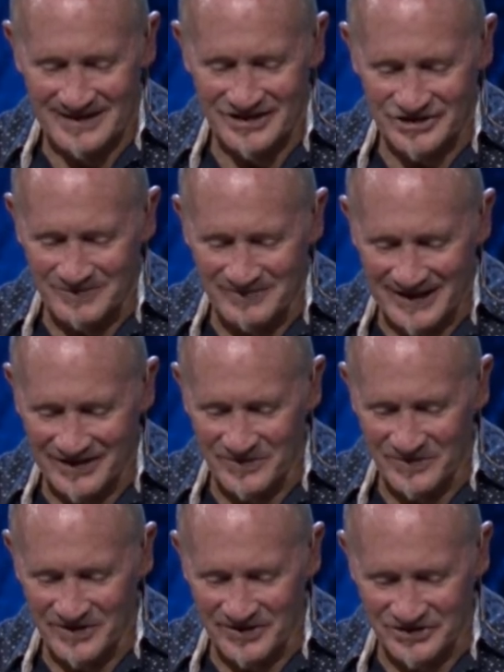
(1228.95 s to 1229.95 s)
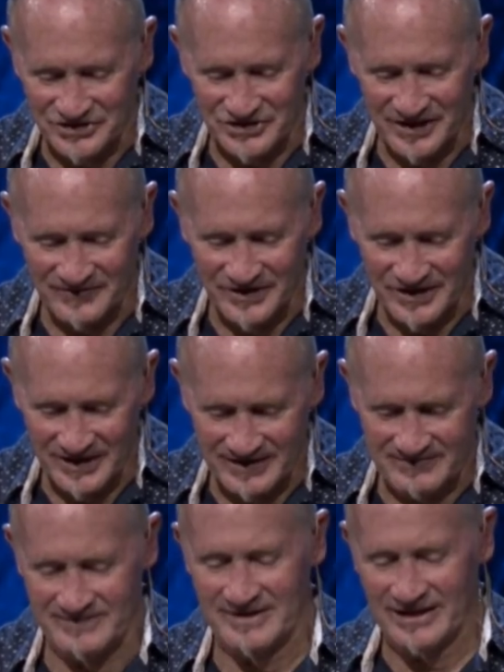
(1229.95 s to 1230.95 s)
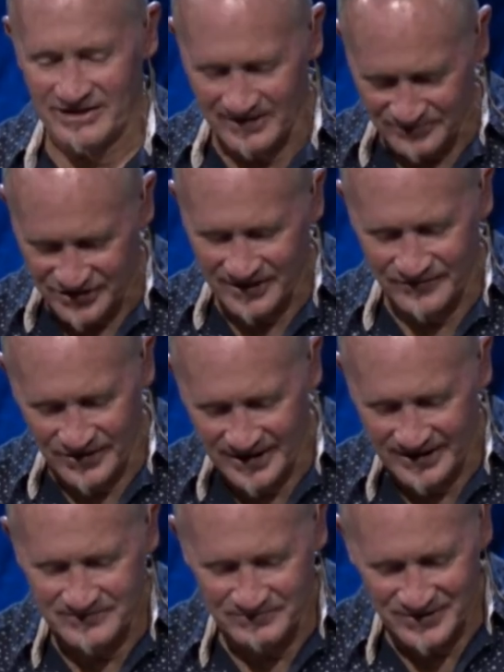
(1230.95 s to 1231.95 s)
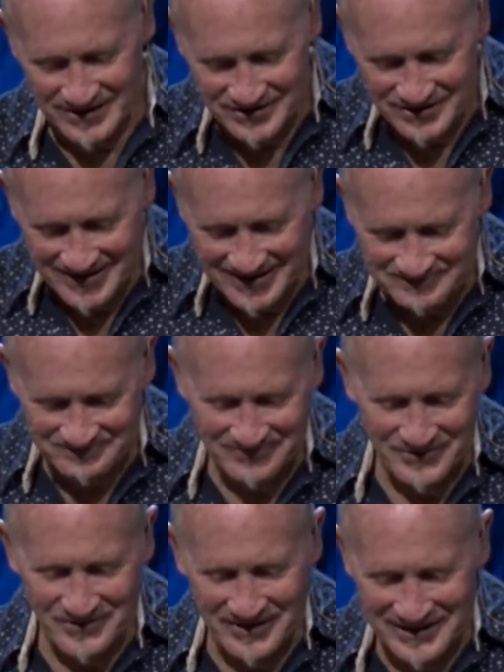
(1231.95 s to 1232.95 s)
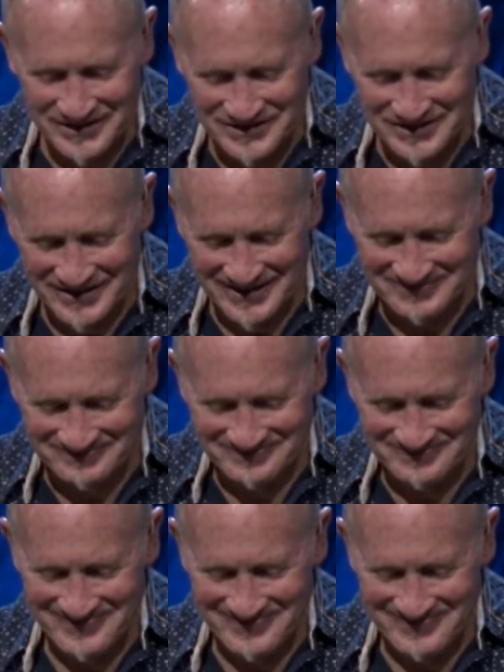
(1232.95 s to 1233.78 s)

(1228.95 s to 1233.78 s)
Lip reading: Doesn't matter whether you're 78, not that I'm 78, but or 18.